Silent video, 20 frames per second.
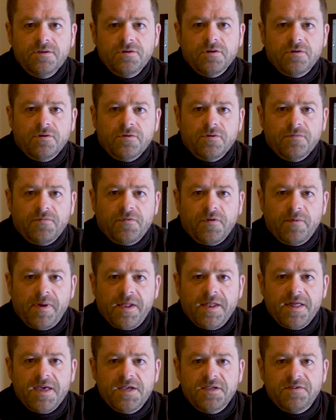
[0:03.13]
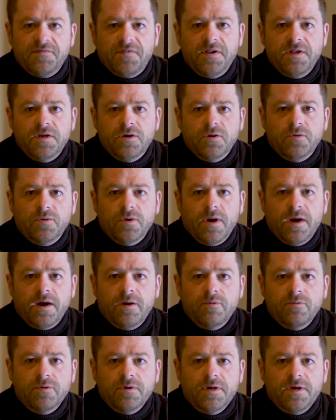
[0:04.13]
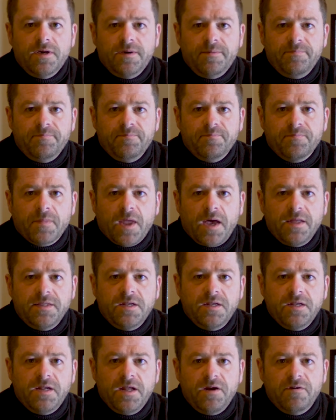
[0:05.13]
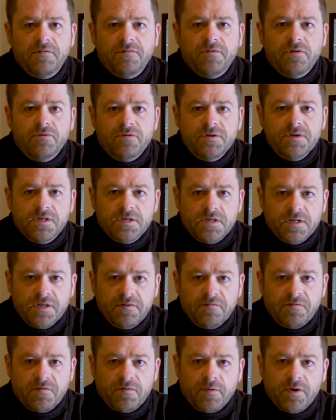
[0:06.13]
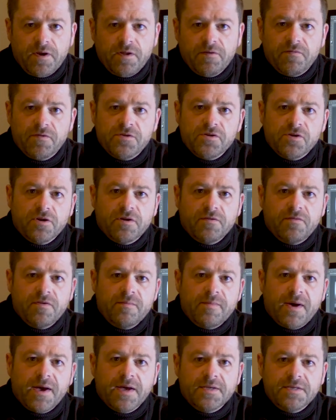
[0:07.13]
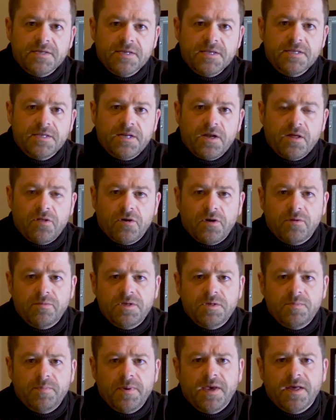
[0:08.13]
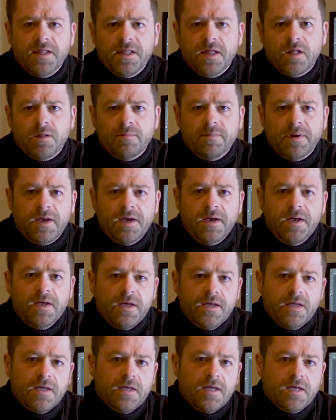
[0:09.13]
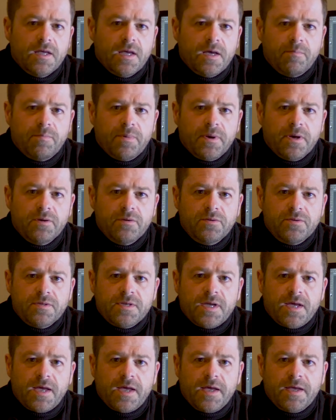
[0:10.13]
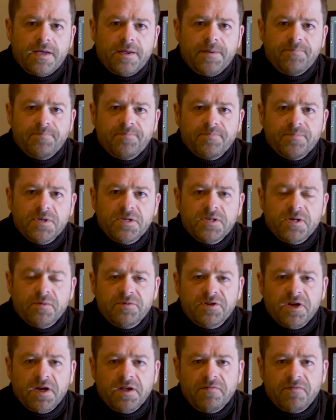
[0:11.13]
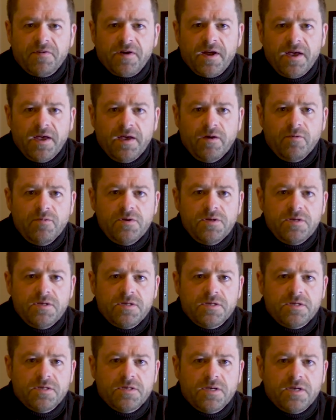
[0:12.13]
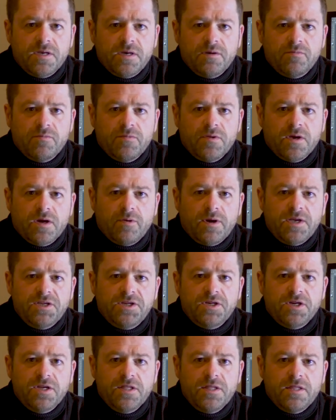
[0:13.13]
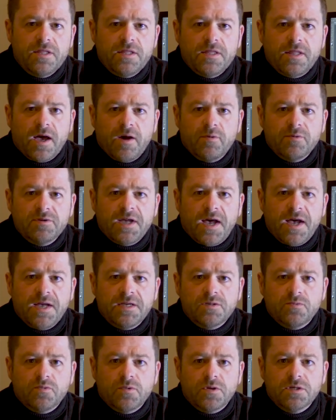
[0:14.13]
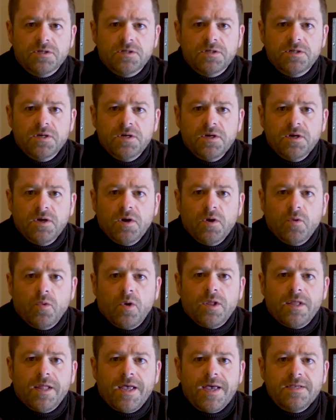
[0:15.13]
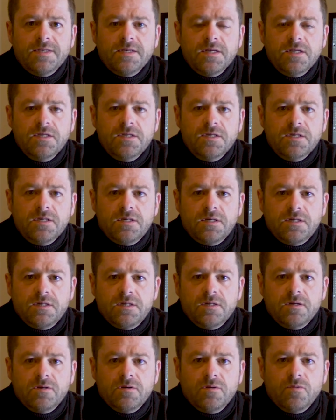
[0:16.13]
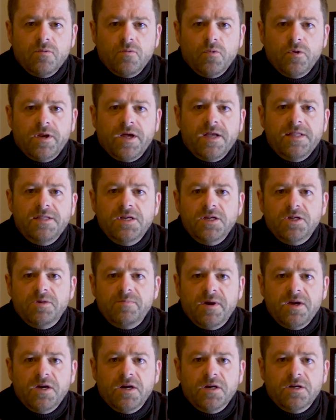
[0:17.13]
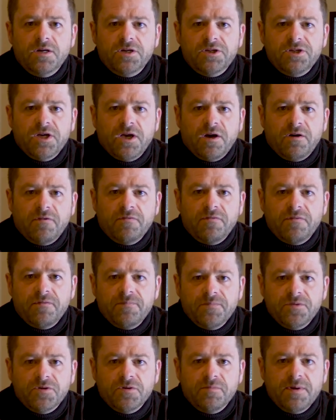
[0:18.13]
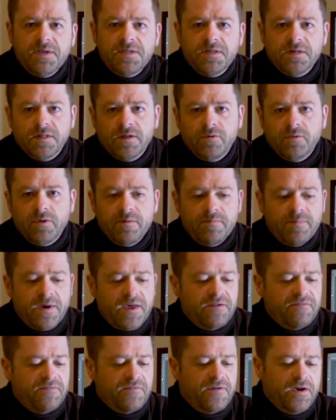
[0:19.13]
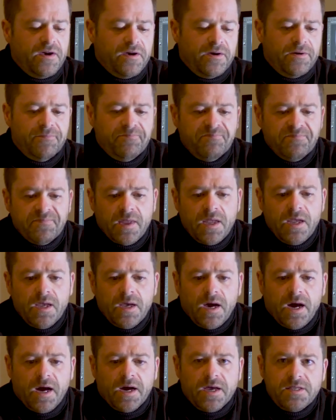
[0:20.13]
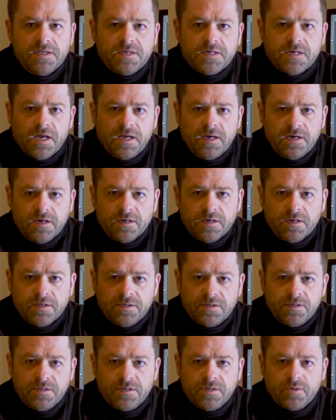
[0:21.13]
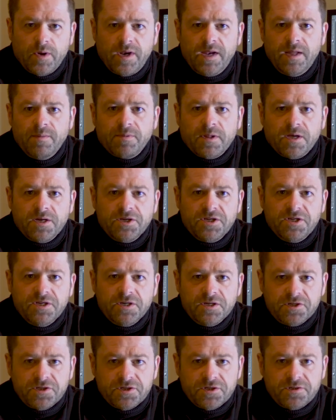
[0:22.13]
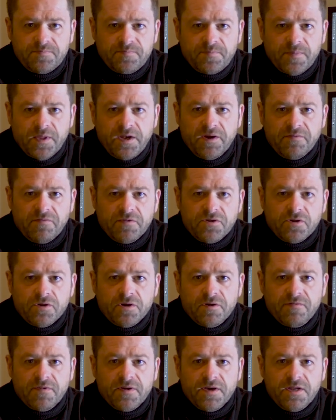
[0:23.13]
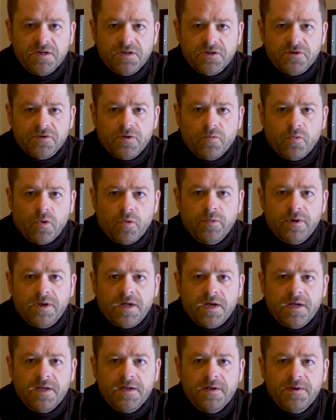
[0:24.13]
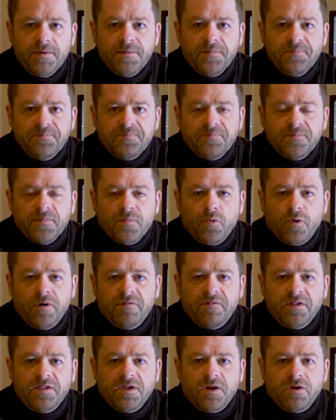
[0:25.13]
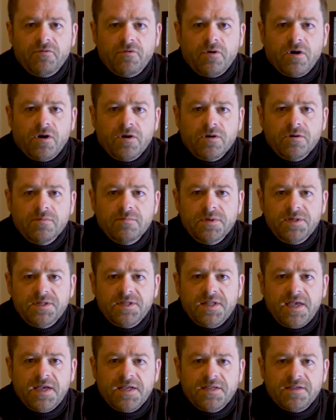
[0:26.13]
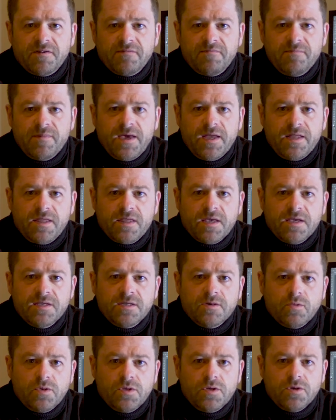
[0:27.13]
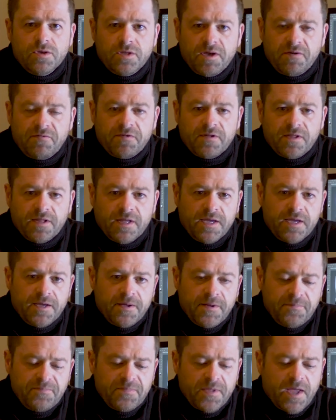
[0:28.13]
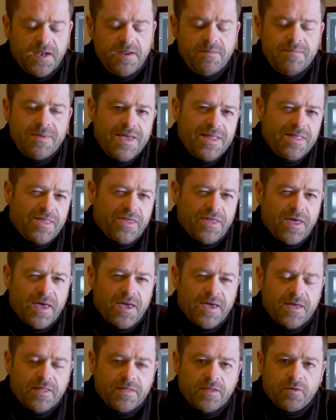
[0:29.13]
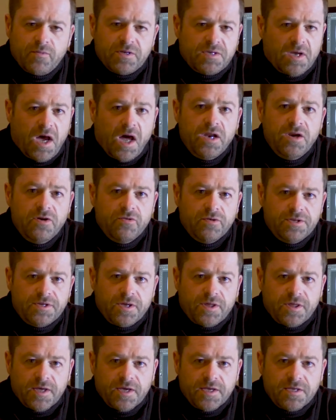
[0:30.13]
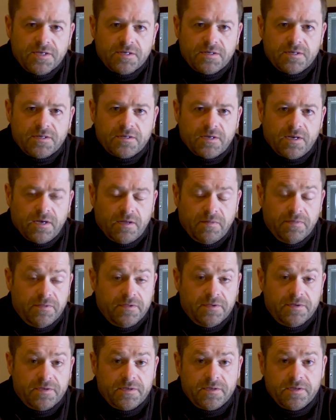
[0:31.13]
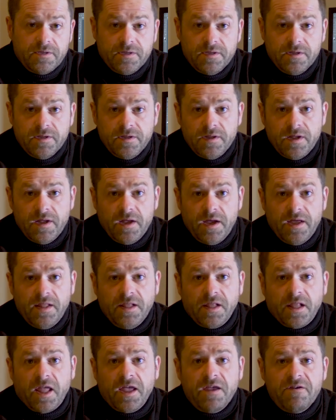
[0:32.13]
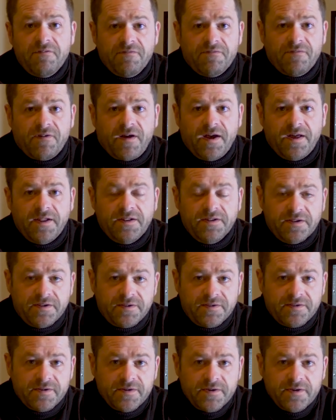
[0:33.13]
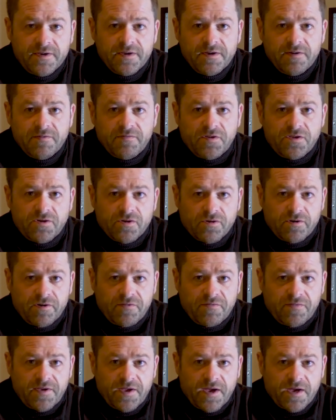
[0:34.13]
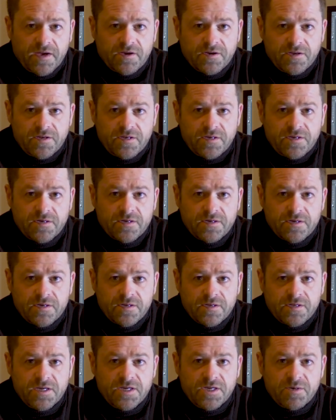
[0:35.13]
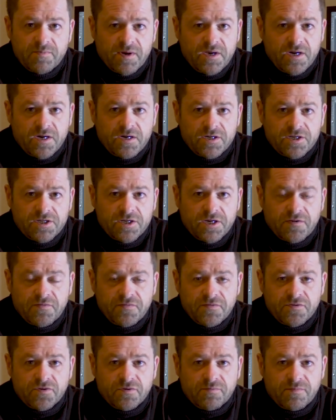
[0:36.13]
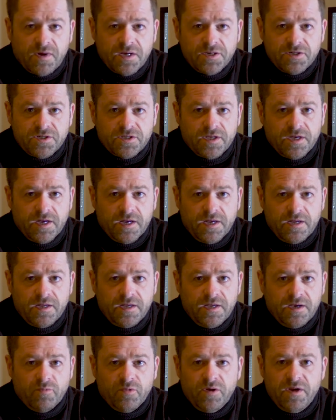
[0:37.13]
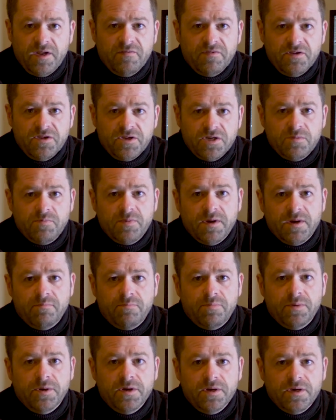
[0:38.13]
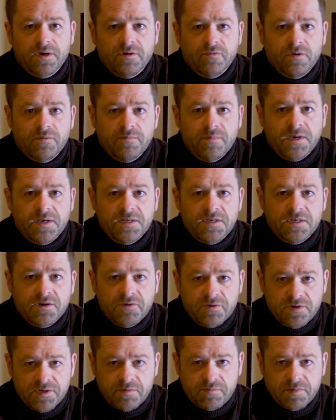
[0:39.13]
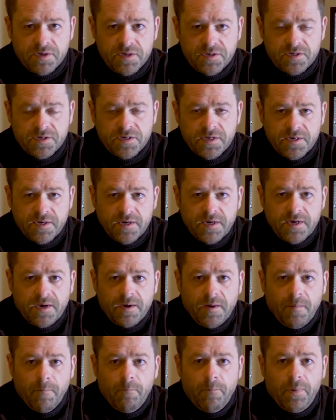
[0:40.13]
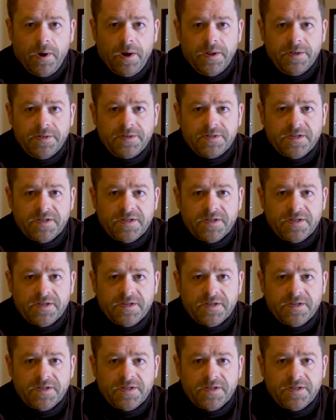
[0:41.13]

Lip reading: so for my latest video I did an interview recently for one of the photography magazines, and I thought I would speak a little bit about the subject for it. The question that I was asked was, what lessons would I teach my younger self? So basically with the benefit of hindsight of 20 plus years in the photography industry, what have I done wrong, mistakes I've made, things I would do differently. And the main thing, there was hundreds of things, and in life and photography I could teach my younger self so much that it wouldn't even just be a book, it would be a series of books. But